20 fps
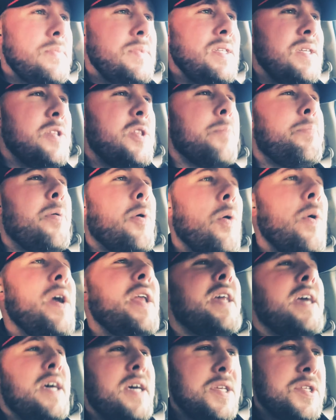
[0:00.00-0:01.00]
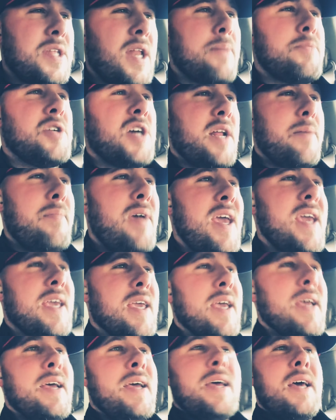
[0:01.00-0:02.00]
the point is that I'm trying to make,
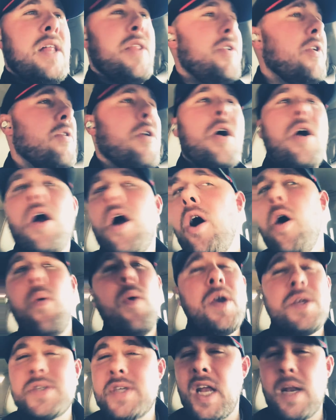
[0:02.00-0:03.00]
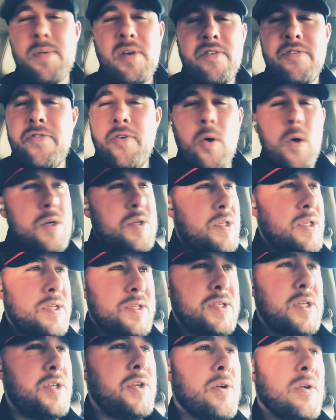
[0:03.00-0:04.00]
there are always going to be
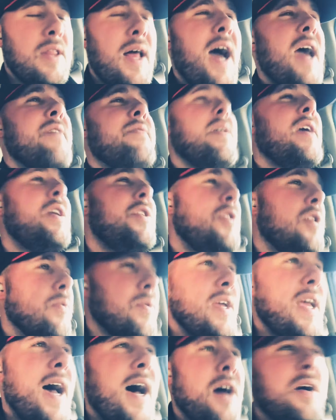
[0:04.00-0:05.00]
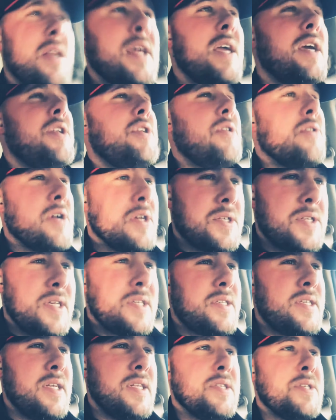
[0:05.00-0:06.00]
forces in your life, in your reality, in your
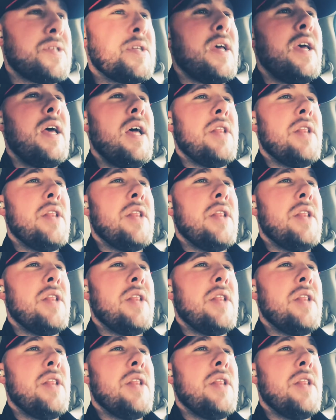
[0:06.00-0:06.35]
existence,